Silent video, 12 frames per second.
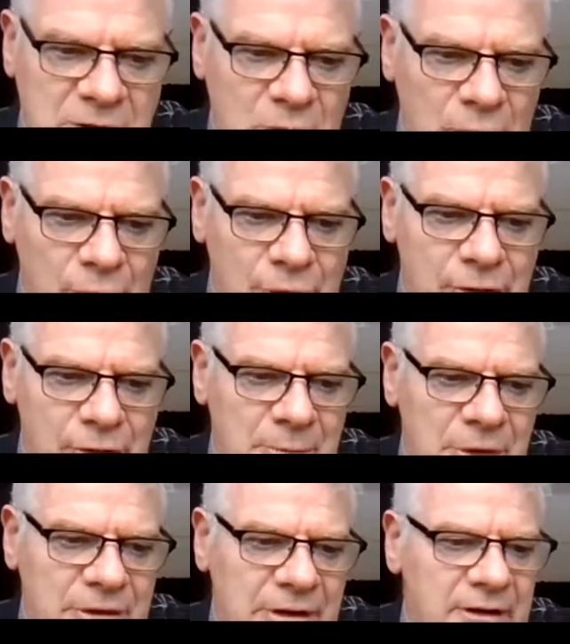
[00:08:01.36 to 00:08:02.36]
corner or up
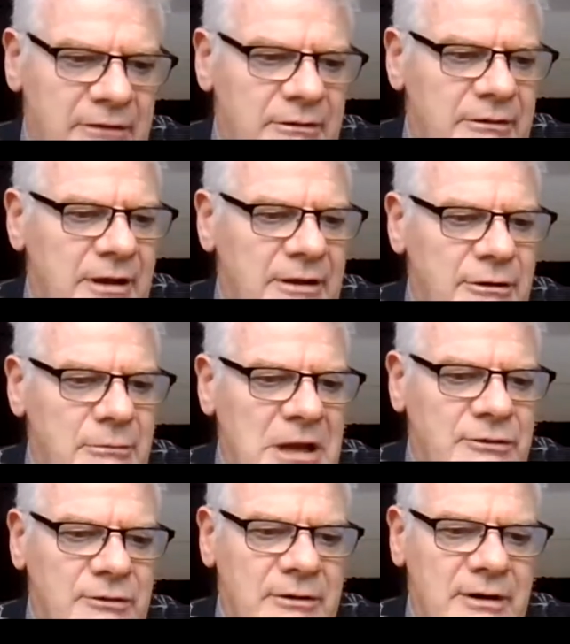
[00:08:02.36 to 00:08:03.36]
and down your main
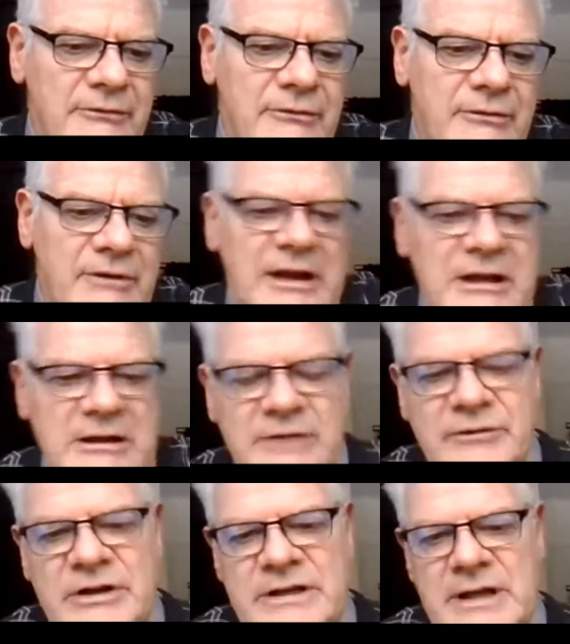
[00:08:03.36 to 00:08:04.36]
street of any
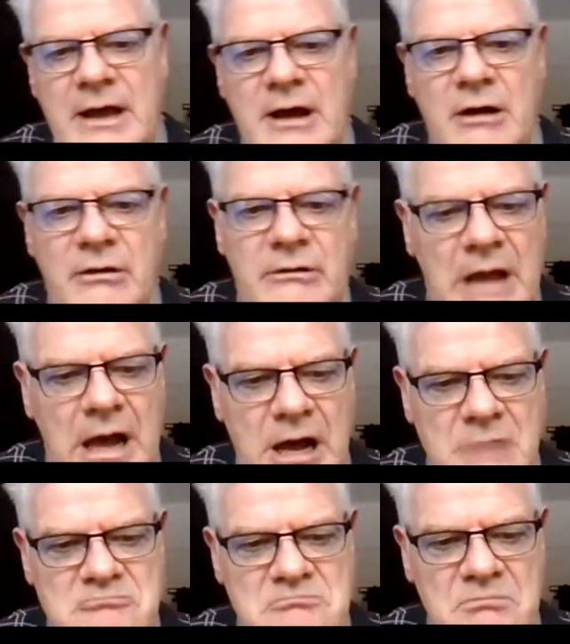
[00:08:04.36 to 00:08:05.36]
given town,
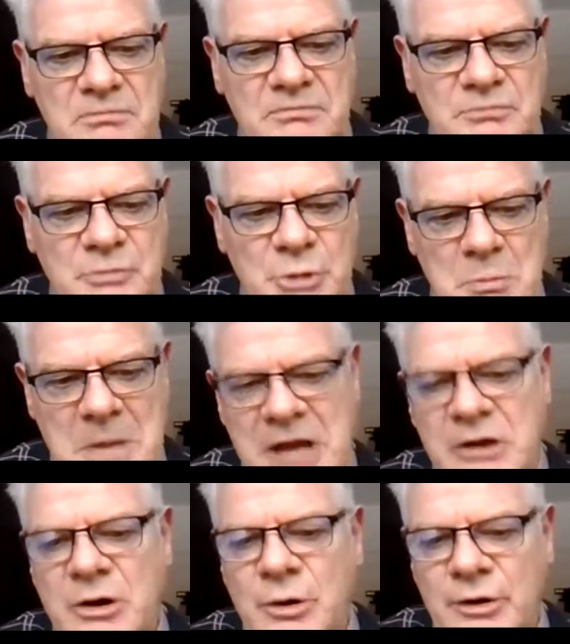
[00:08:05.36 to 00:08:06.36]
you may
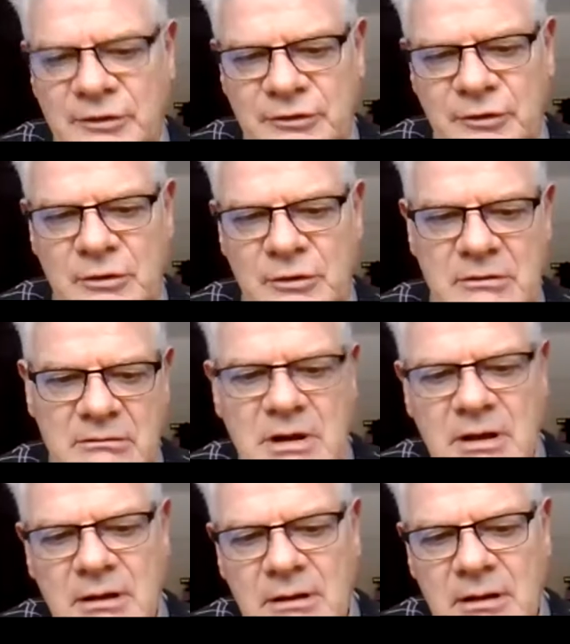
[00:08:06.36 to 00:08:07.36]
notice certain
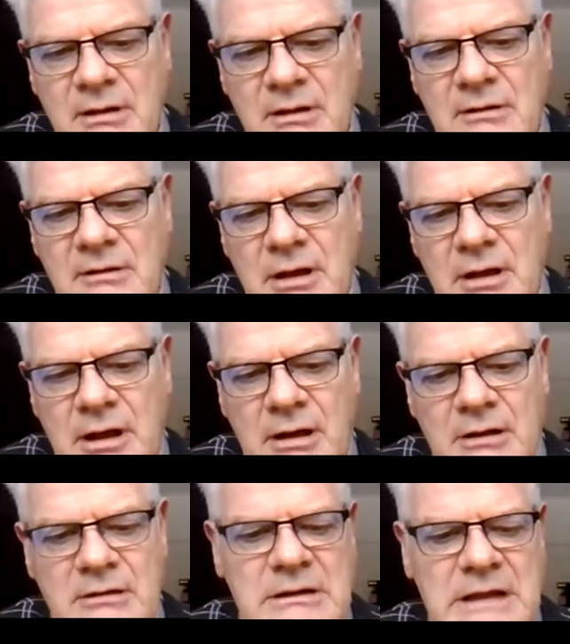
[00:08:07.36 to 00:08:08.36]

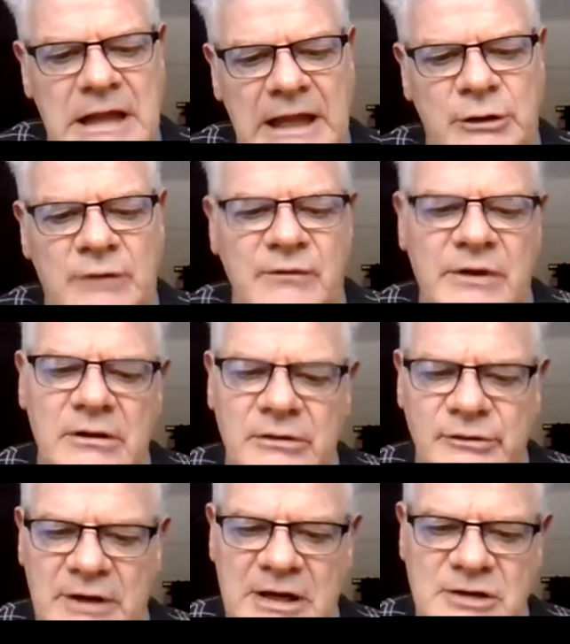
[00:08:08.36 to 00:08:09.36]
electric vehicle
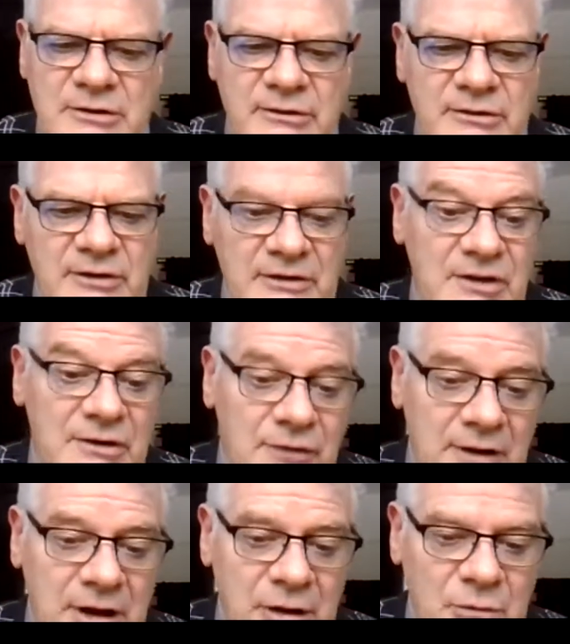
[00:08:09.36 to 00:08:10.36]
stations
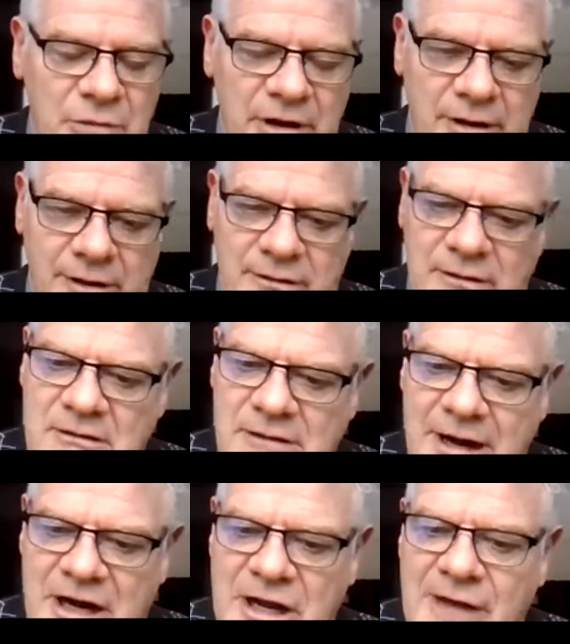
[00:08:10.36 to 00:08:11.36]
existing, but
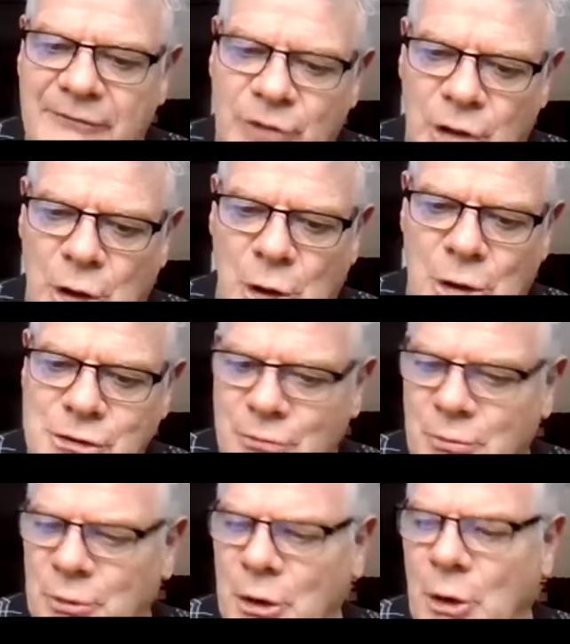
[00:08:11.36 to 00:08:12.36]
not enough to encourage you
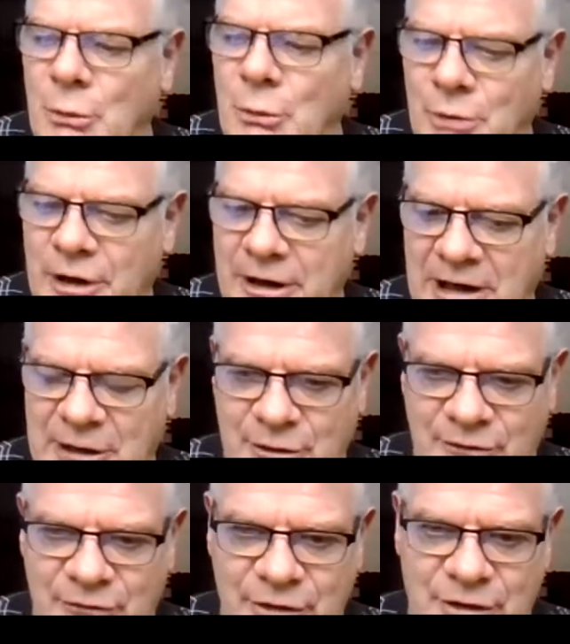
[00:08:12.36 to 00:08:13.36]
to go out and buy an
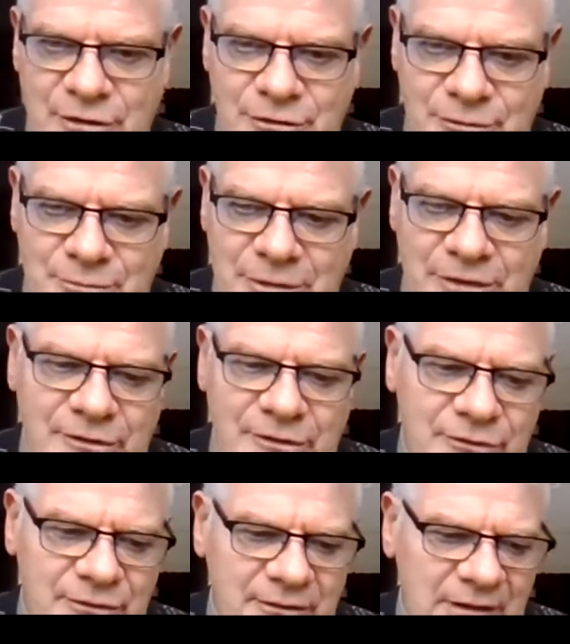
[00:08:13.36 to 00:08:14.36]
electric vehicle,
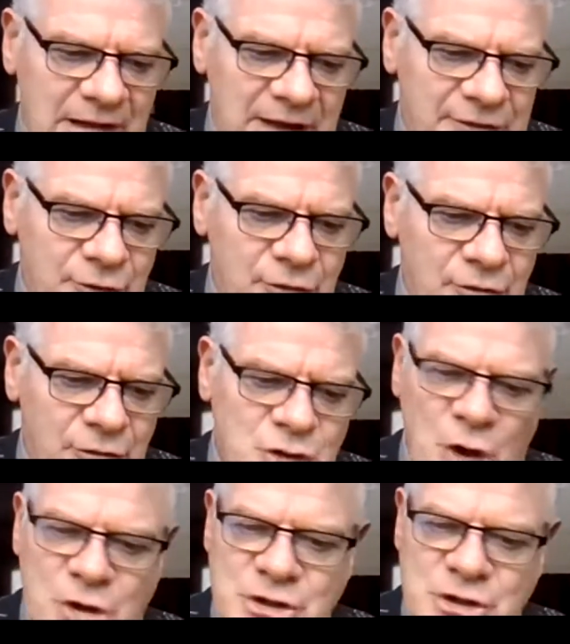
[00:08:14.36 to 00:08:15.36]
because unless you're
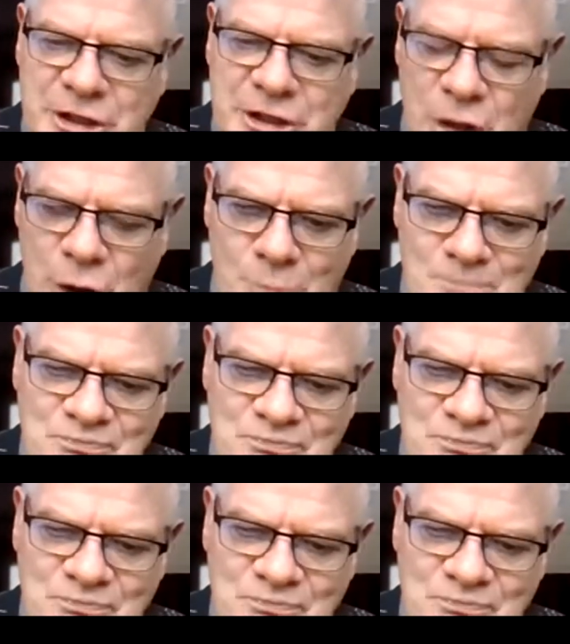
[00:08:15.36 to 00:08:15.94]
charging at home,